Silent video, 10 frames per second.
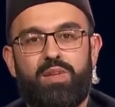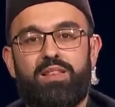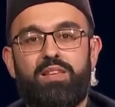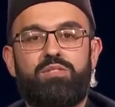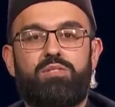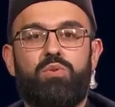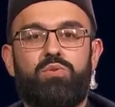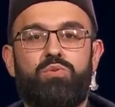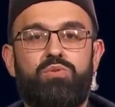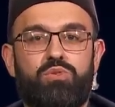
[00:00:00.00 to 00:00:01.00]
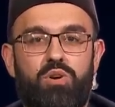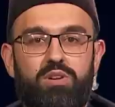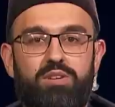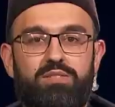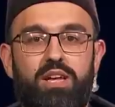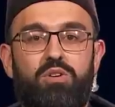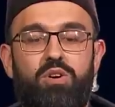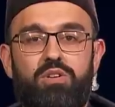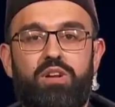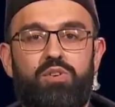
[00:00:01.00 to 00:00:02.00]
And these so-called scholars and
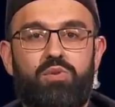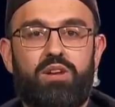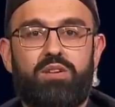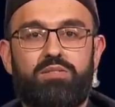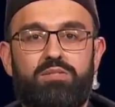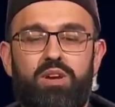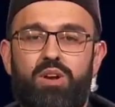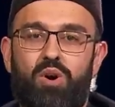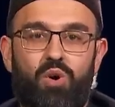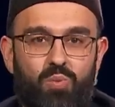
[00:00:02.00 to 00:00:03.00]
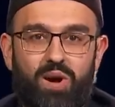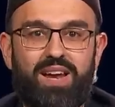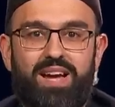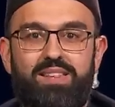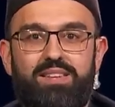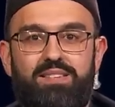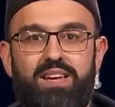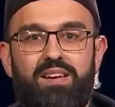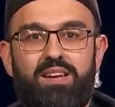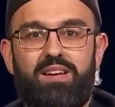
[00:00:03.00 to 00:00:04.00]
content creators, on one hand they
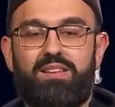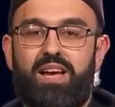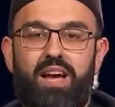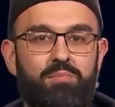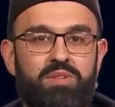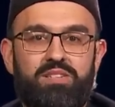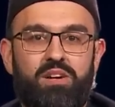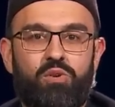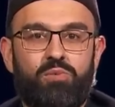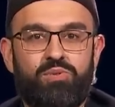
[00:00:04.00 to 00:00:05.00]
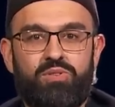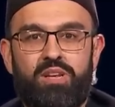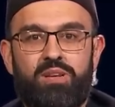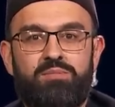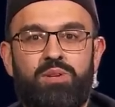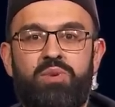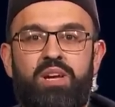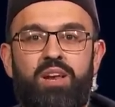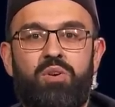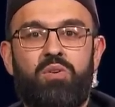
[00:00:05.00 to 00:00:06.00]
say that Ahmadis are not Muslims and we
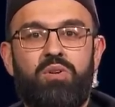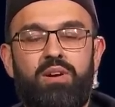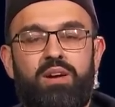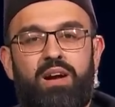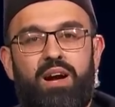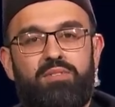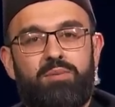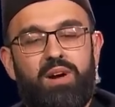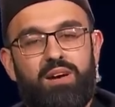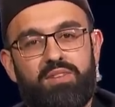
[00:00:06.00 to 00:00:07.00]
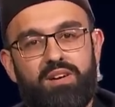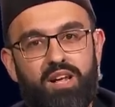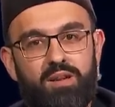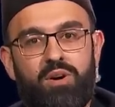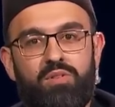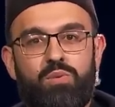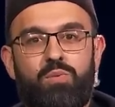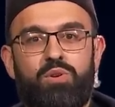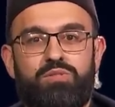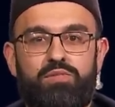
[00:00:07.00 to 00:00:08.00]
cannot have them have the kalama on the
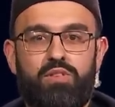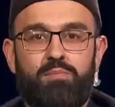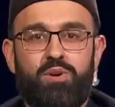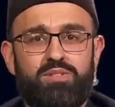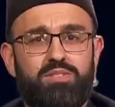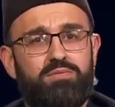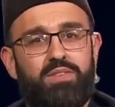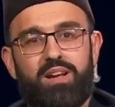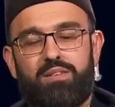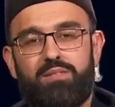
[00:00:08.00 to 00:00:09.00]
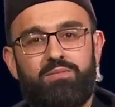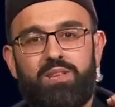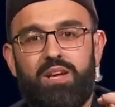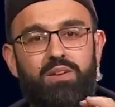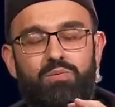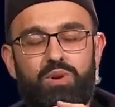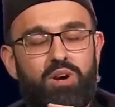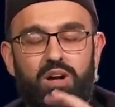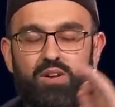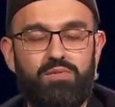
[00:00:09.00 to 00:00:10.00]
walls of their mosque. In fact, they, we
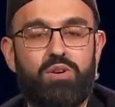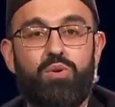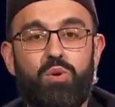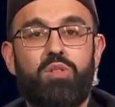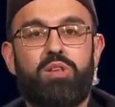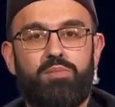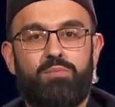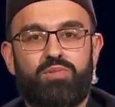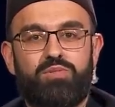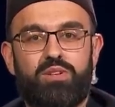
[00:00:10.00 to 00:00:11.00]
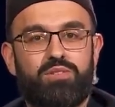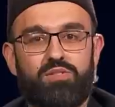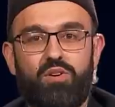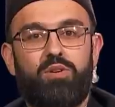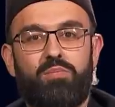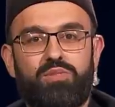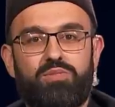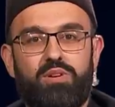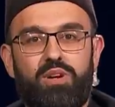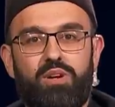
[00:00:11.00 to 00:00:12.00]
can't even call them a mosque. It's not a
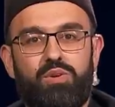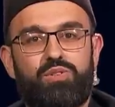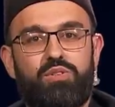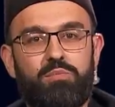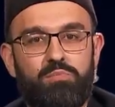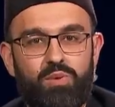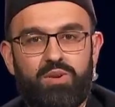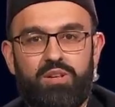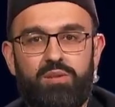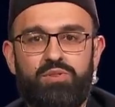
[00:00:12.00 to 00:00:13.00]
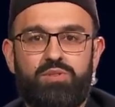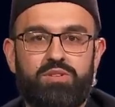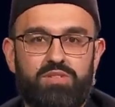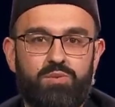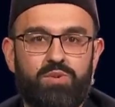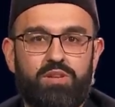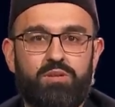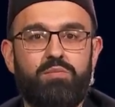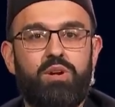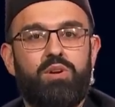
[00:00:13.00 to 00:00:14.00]
mosque. You shouldn't meet with them, you shouldn't sit with
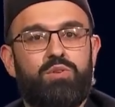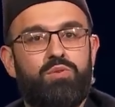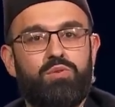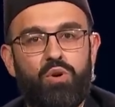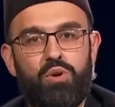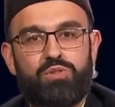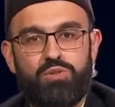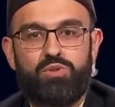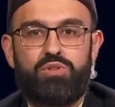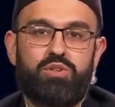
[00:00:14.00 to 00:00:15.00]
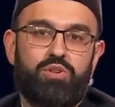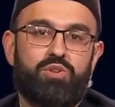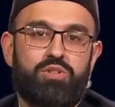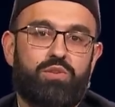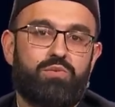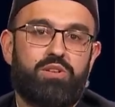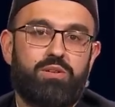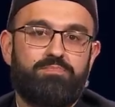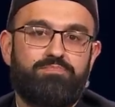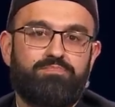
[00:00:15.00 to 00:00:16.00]
them, do not associate yourselves with
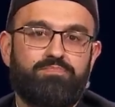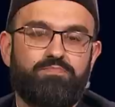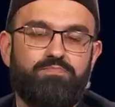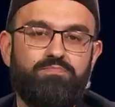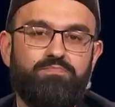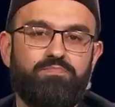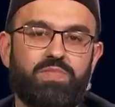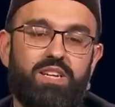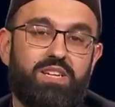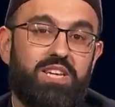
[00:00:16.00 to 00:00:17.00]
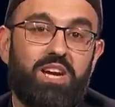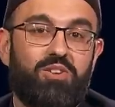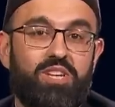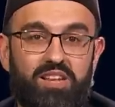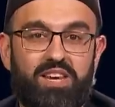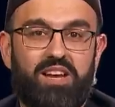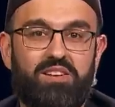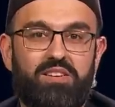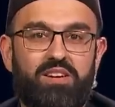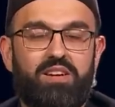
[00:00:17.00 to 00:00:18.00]
them. Yet on the other
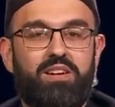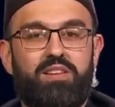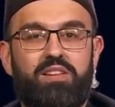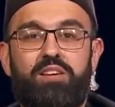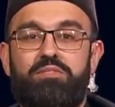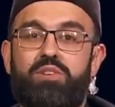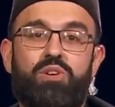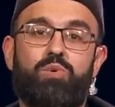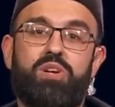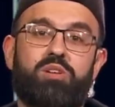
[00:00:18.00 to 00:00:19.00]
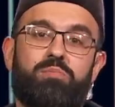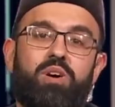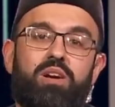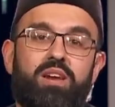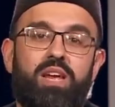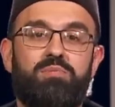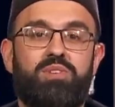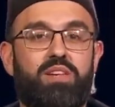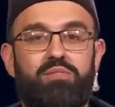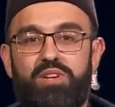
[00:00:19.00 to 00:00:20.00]
hand, they are very quick to put our names
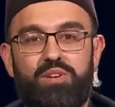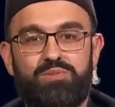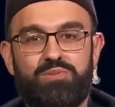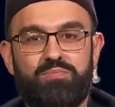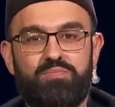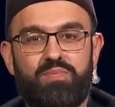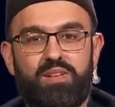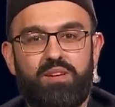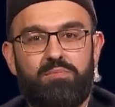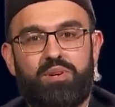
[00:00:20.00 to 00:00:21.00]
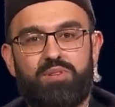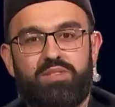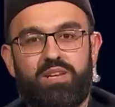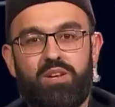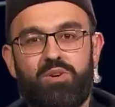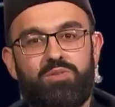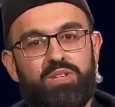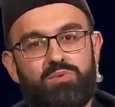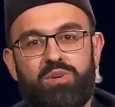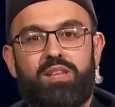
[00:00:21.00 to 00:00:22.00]
in their videos because they know
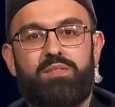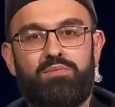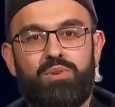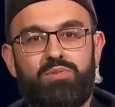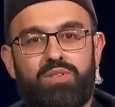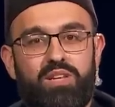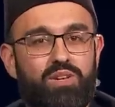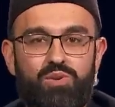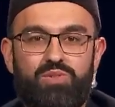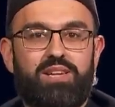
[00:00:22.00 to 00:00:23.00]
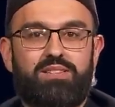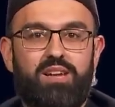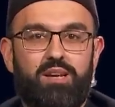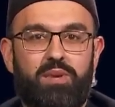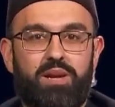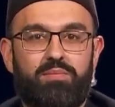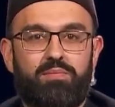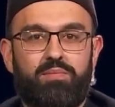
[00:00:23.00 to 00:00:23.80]
this will get them views and they use it as clickbait.